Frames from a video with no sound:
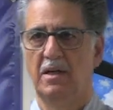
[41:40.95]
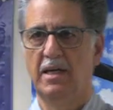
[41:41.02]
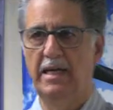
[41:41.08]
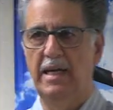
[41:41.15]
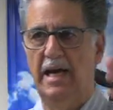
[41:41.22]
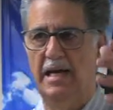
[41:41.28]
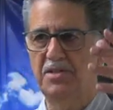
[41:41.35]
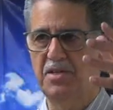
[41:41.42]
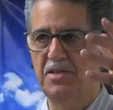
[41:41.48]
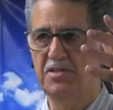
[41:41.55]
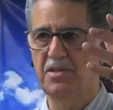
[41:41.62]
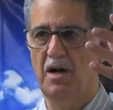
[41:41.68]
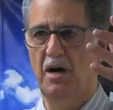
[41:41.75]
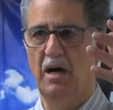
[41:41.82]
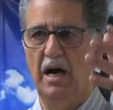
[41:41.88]
He has
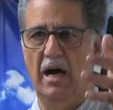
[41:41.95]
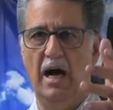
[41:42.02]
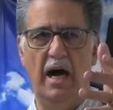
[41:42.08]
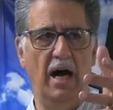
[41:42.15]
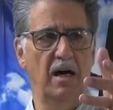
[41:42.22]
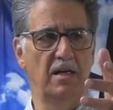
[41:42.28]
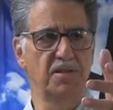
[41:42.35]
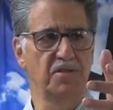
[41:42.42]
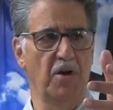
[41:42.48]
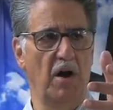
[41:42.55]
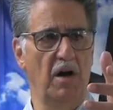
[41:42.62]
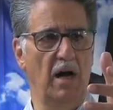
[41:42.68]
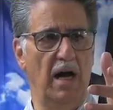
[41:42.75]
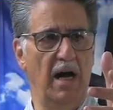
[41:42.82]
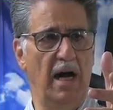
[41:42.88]
his, his
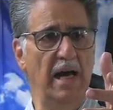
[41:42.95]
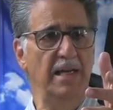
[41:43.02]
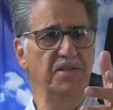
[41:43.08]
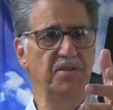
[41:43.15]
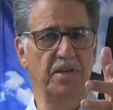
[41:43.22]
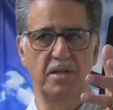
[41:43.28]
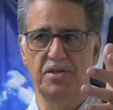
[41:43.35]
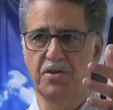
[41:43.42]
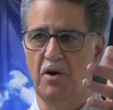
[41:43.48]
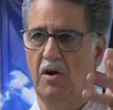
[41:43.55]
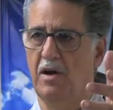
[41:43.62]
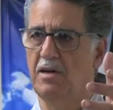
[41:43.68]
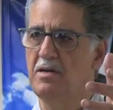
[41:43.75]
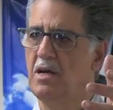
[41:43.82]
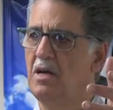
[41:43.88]
eyes and his
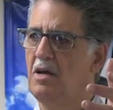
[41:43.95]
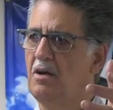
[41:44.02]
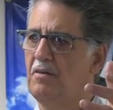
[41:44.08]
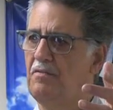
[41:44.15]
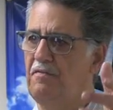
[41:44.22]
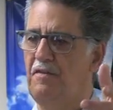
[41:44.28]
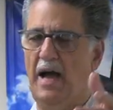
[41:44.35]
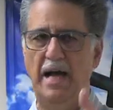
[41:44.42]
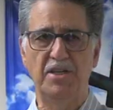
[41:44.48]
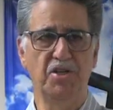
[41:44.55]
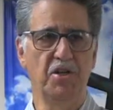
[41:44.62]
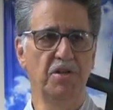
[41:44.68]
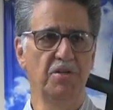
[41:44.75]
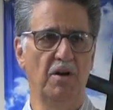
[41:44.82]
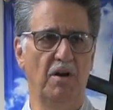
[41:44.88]
heart
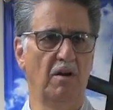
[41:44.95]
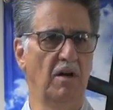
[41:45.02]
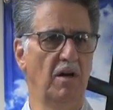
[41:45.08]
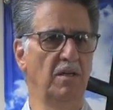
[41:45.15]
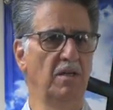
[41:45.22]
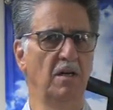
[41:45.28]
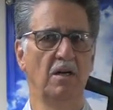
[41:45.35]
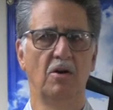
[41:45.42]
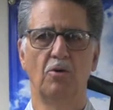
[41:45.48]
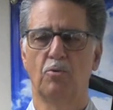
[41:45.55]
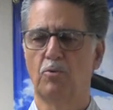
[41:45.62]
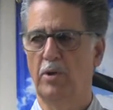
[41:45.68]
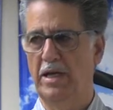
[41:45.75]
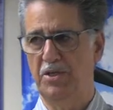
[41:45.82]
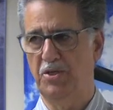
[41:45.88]
fashioned on
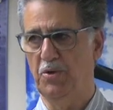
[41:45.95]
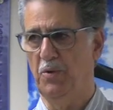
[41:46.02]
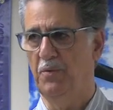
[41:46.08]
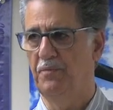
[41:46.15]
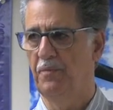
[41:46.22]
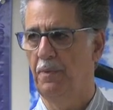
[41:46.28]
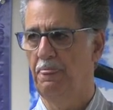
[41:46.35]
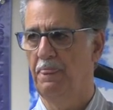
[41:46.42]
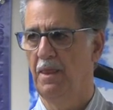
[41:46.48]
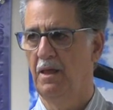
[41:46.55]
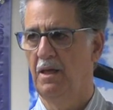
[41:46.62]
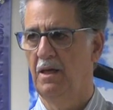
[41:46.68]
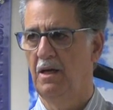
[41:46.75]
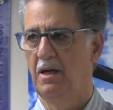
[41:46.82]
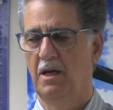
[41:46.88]
Rachel.
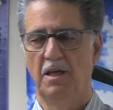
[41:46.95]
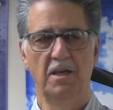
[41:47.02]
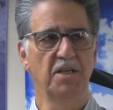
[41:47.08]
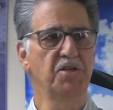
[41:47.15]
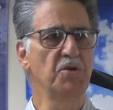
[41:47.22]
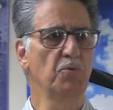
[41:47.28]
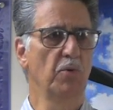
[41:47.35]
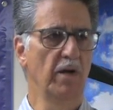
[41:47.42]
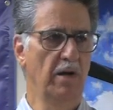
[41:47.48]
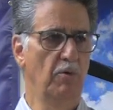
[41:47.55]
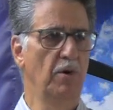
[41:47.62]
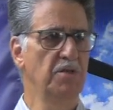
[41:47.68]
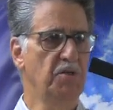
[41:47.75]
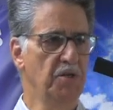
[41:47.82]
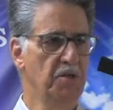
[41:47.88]
And this is what I
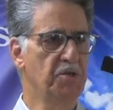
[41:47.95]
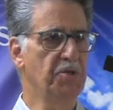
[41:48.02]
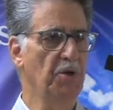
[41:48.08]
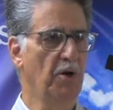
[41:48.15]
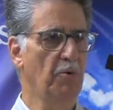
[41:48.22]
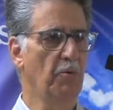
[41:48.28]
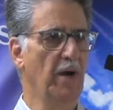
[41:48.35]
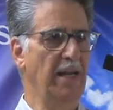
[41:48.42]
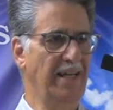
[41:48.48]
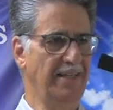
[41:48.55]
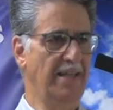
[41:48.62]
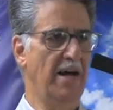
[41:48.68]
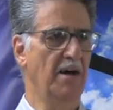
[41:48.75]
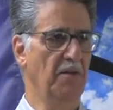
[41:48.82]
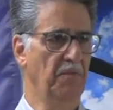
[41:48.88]
want you to start writing
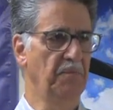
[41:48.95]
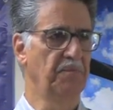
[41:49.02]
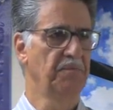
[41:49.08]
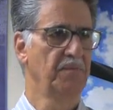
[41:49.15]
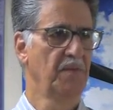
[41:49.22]
down.